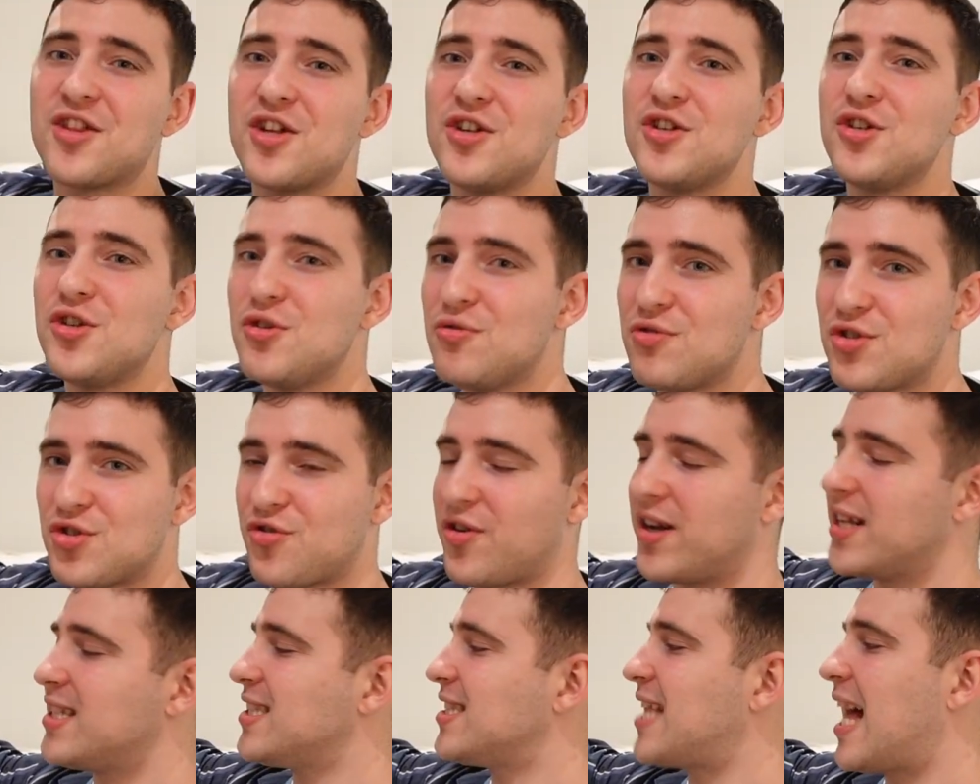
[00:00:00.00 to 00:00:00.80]
The
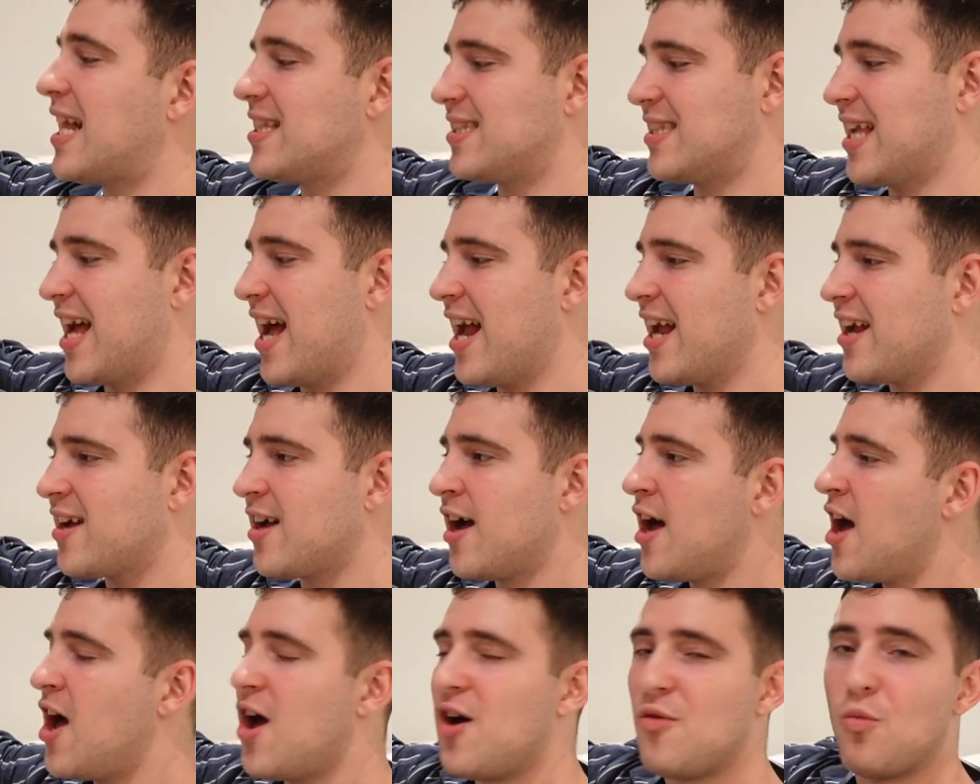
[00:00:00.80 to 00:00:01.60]
neutral aesthetic
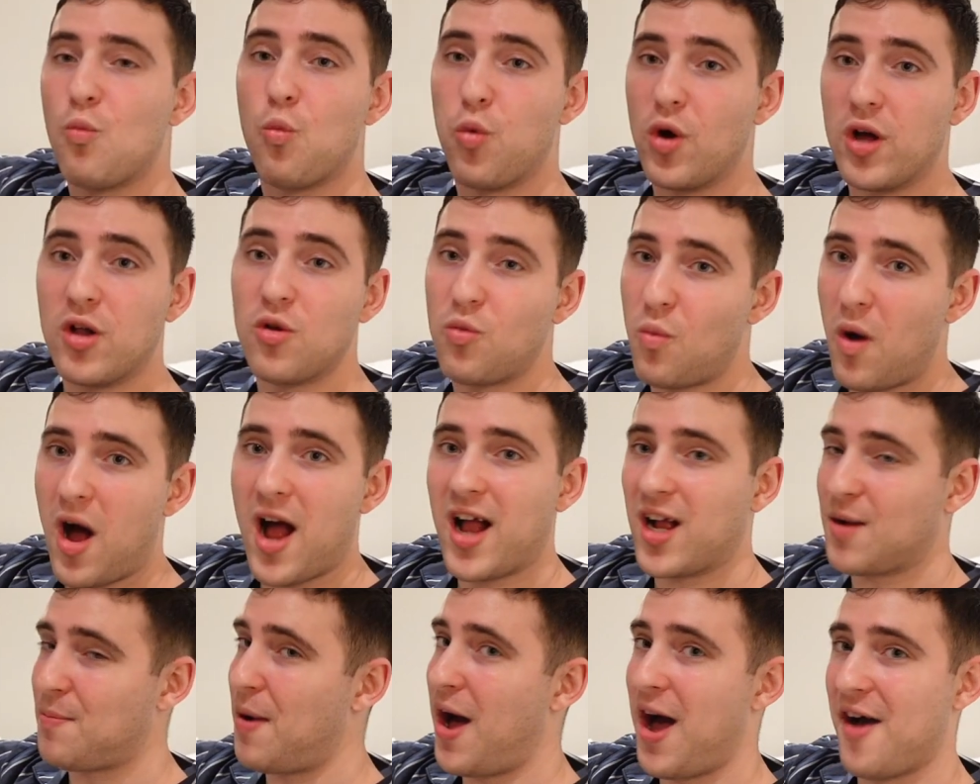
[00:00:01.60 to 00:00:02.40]
will
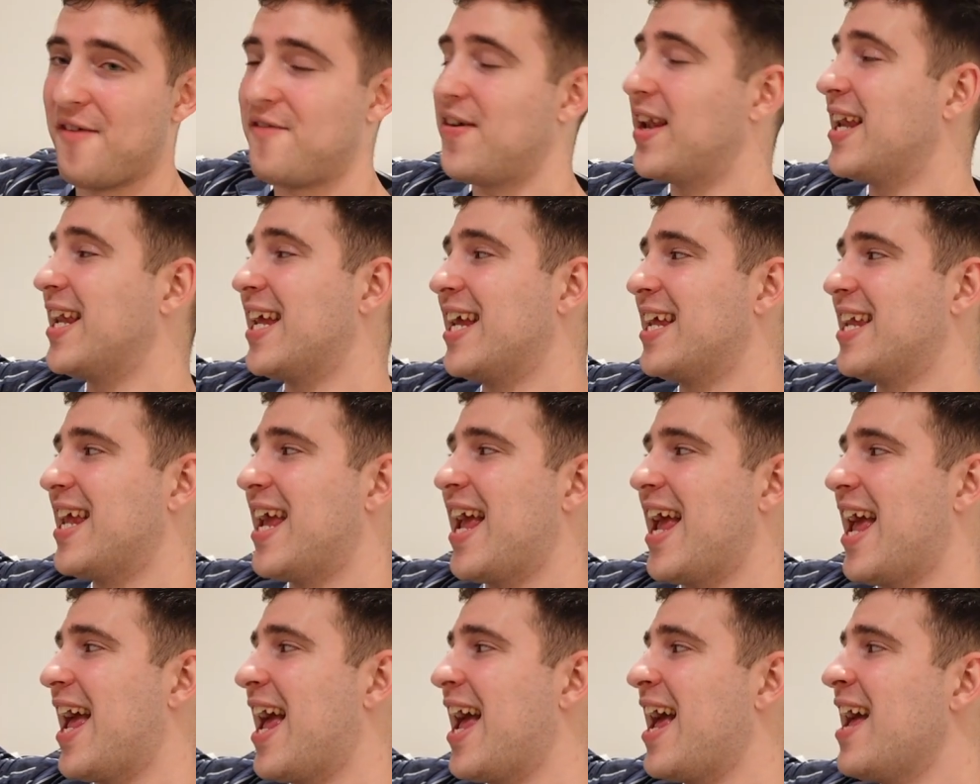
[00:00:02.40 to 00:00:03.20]
work perfectly in
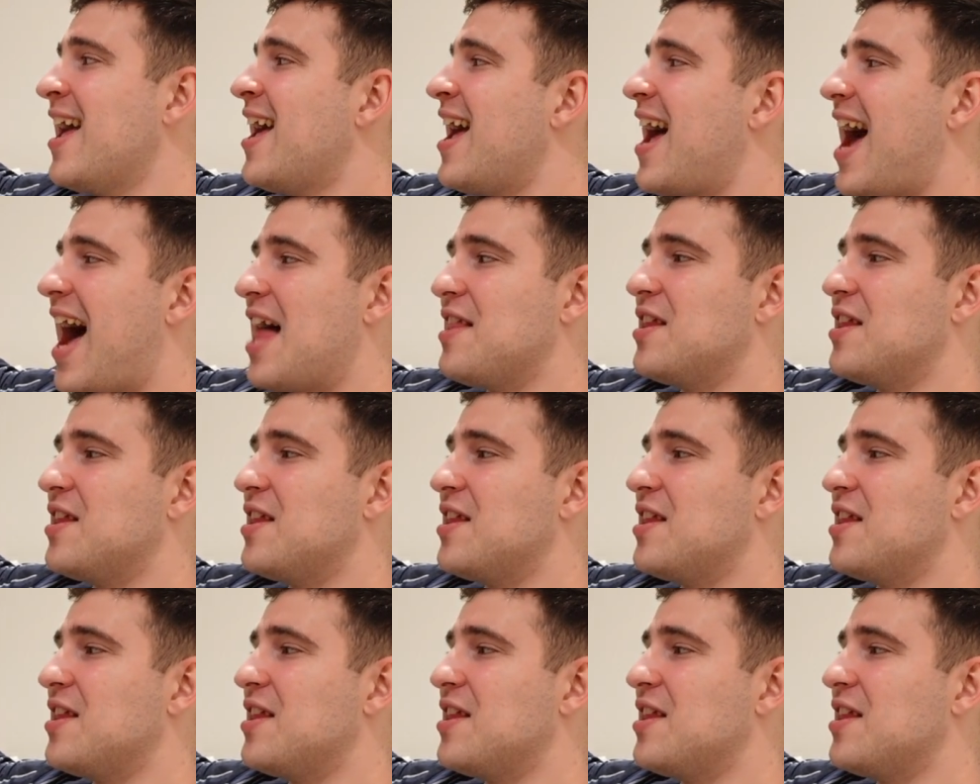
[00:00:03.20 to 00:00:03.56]
here.